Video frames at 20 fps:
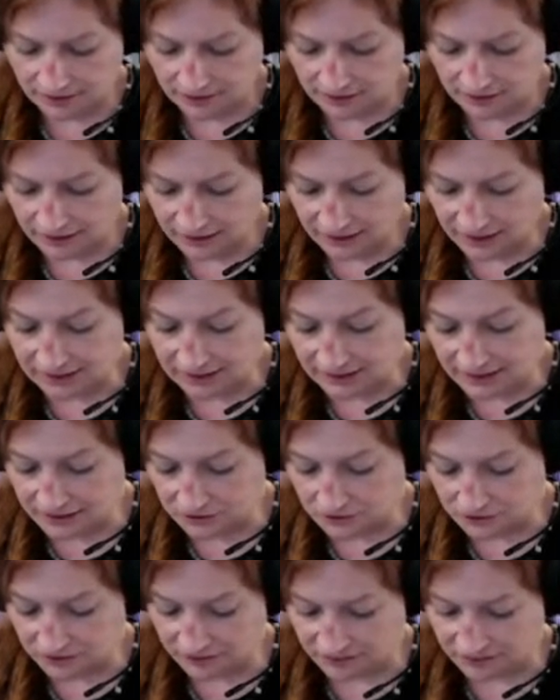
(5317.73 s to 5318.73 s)
I
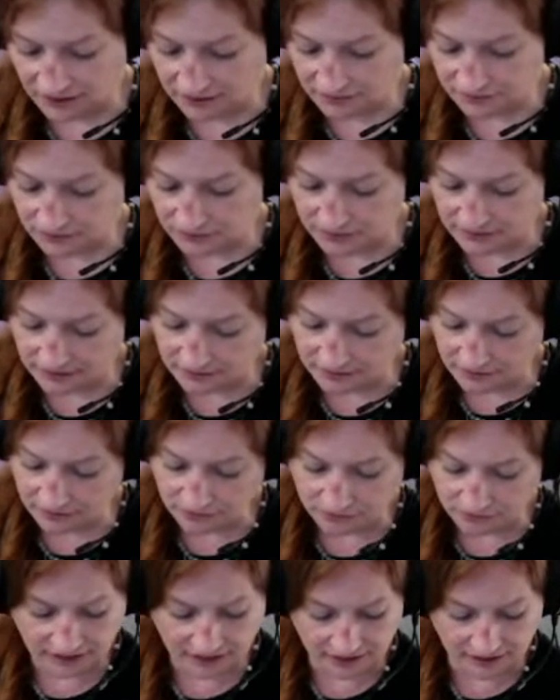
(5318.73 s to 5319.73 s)
later discovered that the
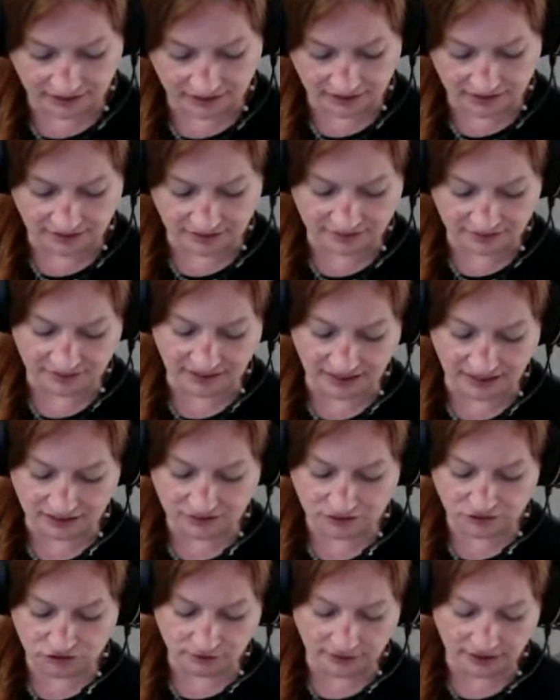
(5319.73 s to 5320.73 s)
lieutenant is the
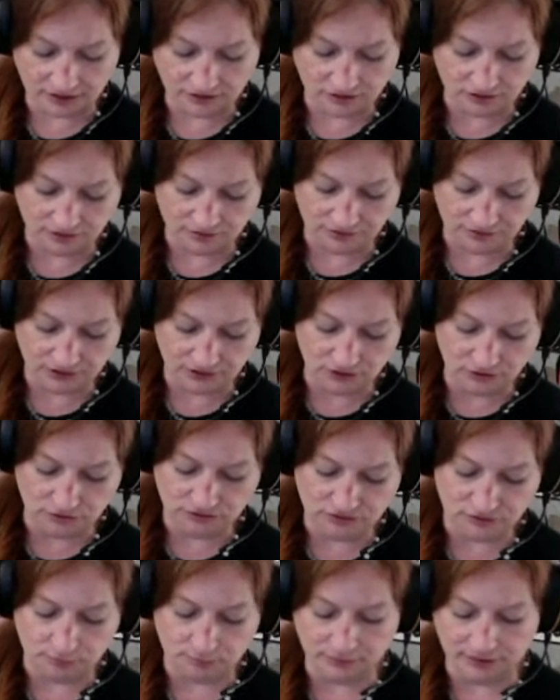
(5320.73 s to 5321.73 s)
ex-director of the
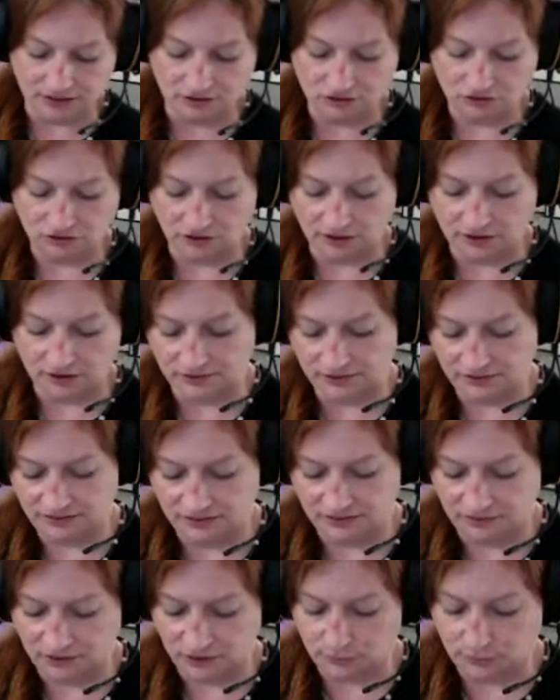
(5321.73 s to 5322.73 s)
Houston branch office
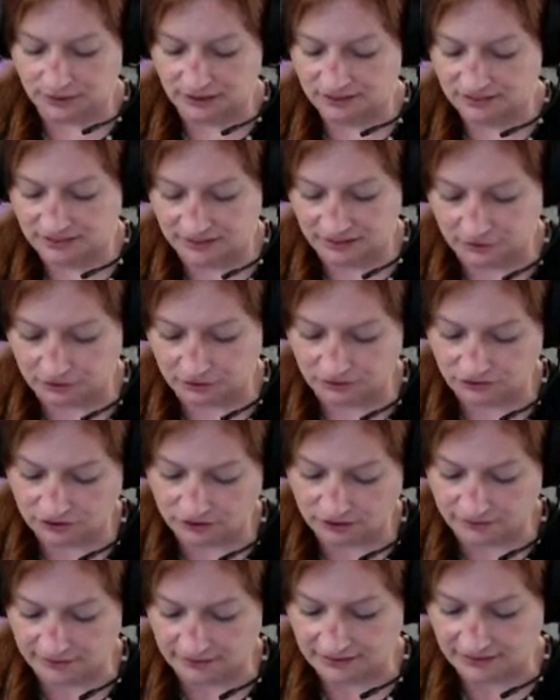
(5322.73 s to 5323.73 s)
of the U.S. Secret
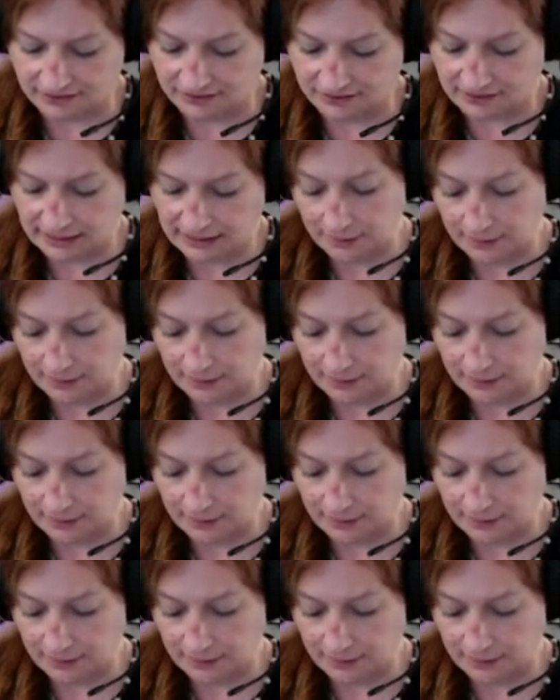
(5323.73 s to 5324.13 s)
Service.